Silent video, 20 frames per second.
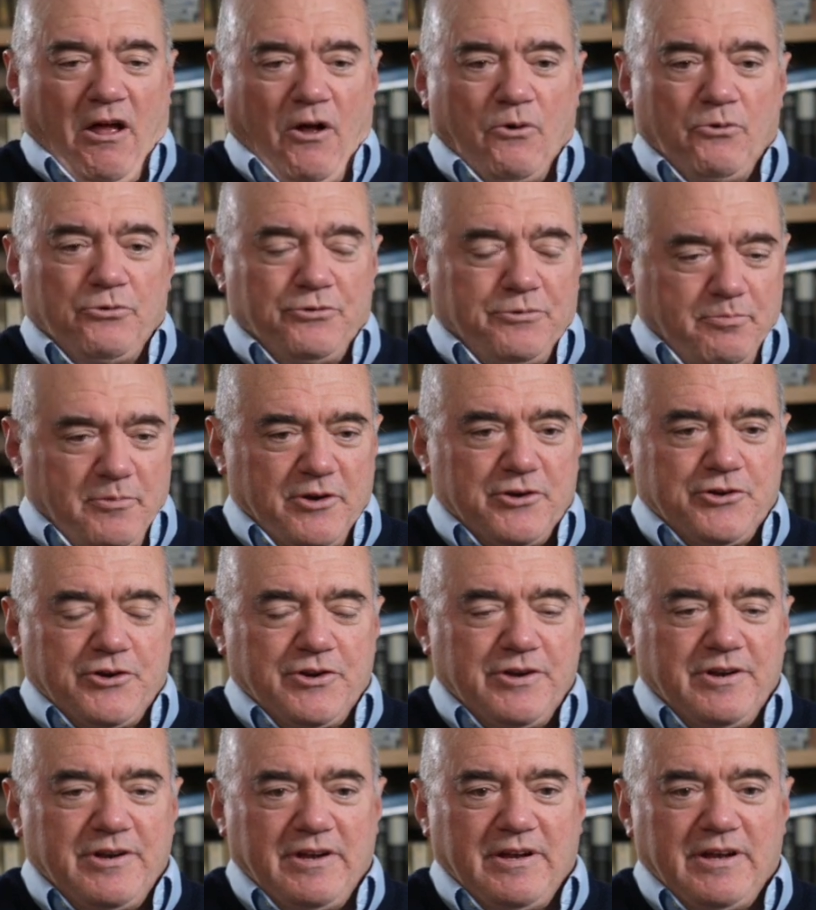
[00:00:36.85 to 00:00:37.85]
whose
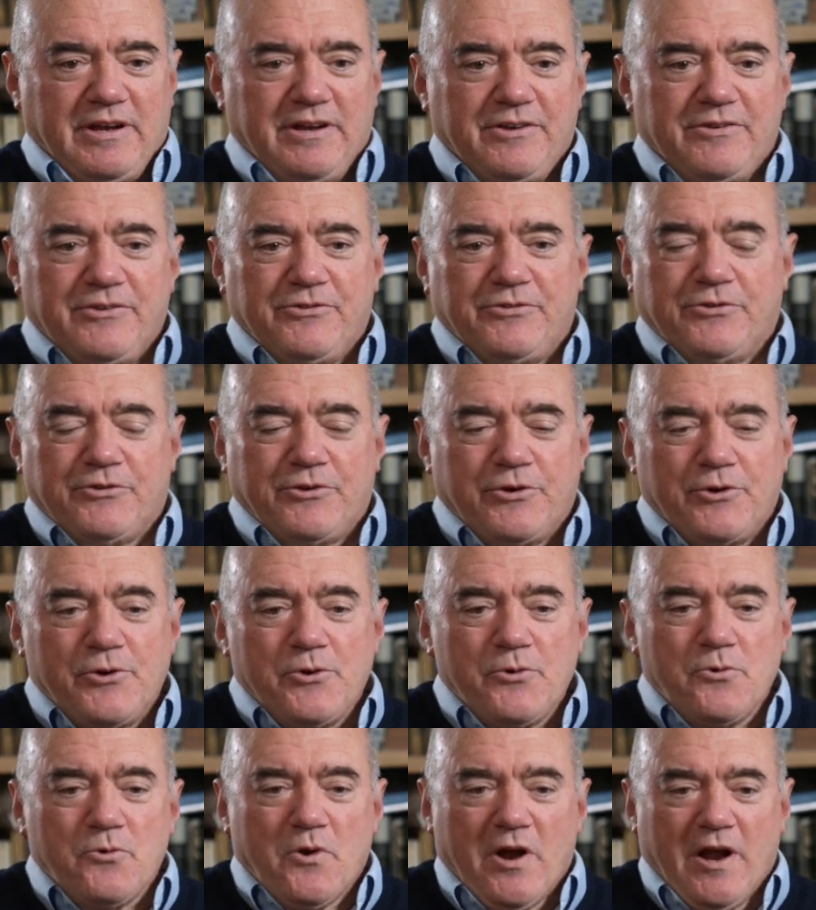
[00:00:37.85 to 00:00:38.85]
mission is
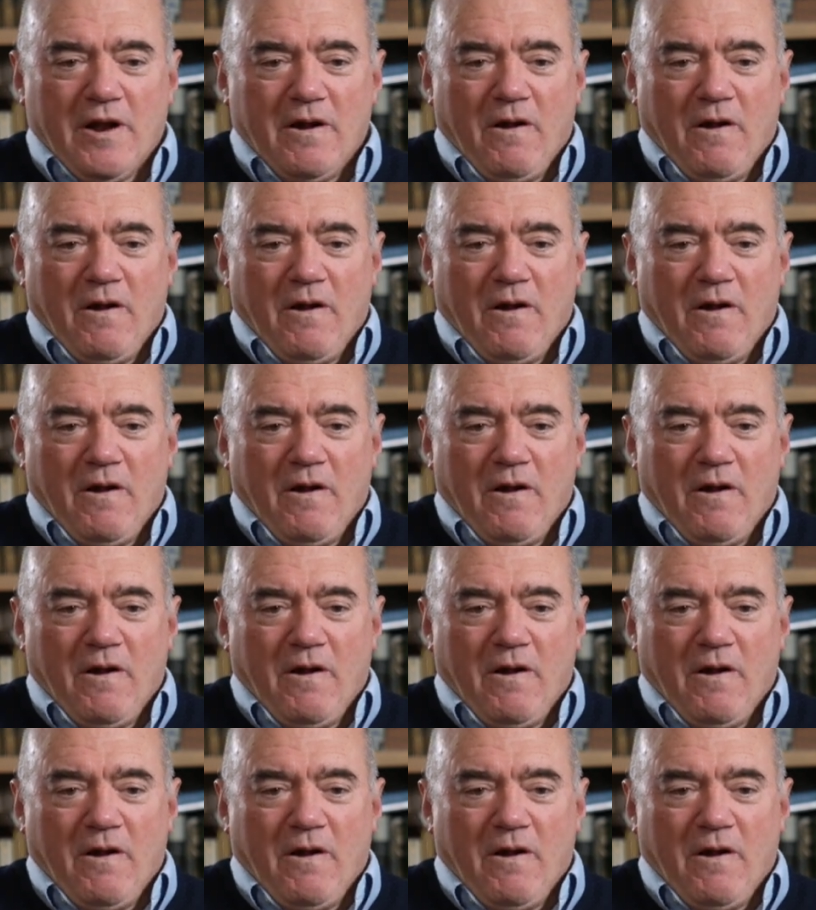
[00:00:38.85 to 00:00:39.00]
to